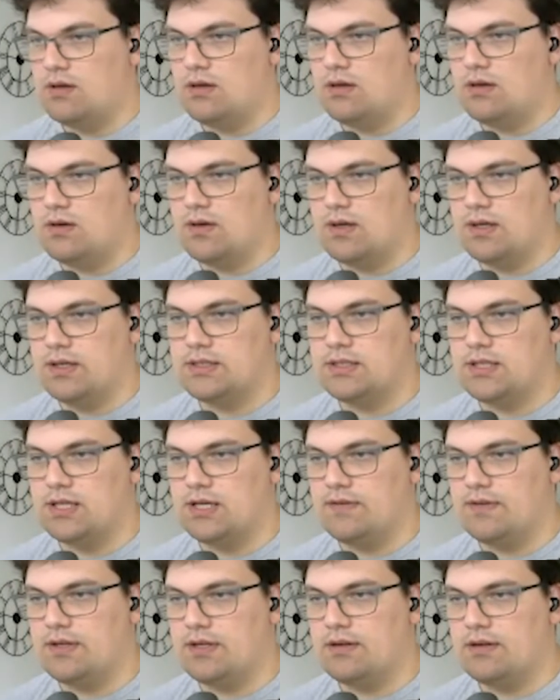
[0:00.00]
Okay, he's
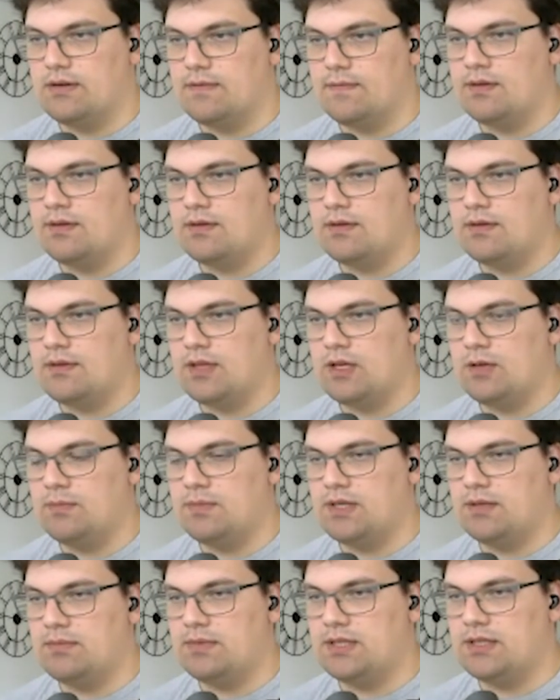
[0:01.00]
alive there. Now I'm
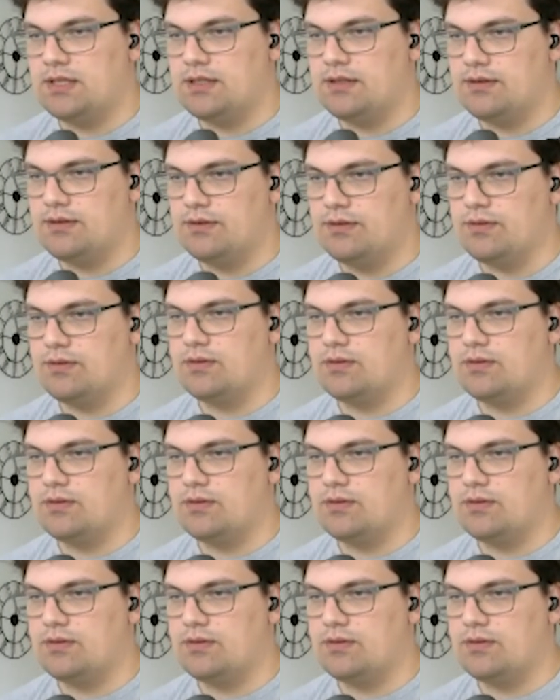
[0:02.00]
tempted to...